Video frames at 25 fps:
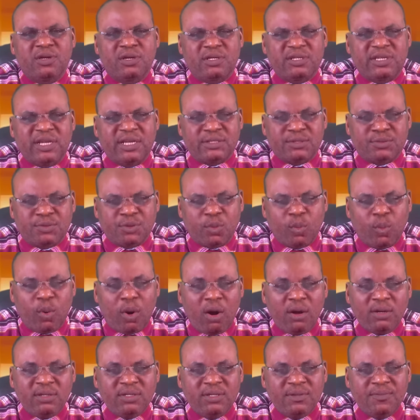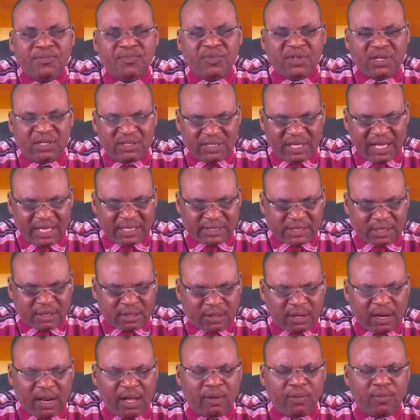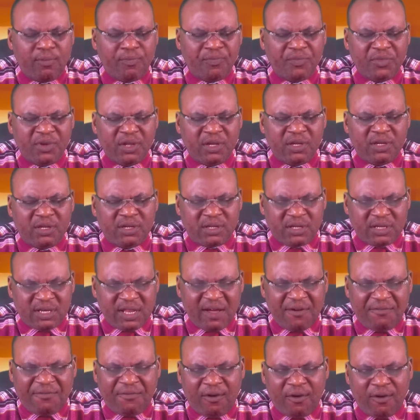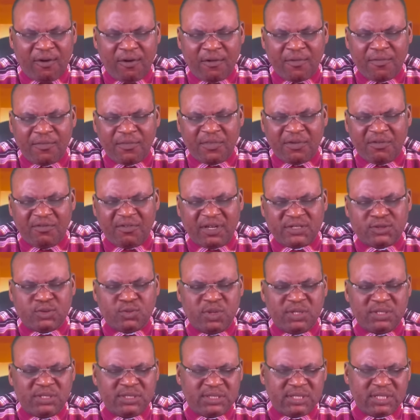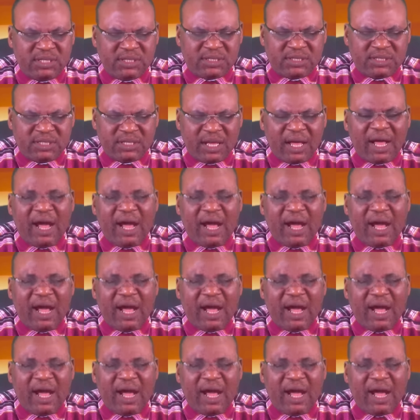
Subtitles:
There is reward, there is crown. Therefore, verse 26,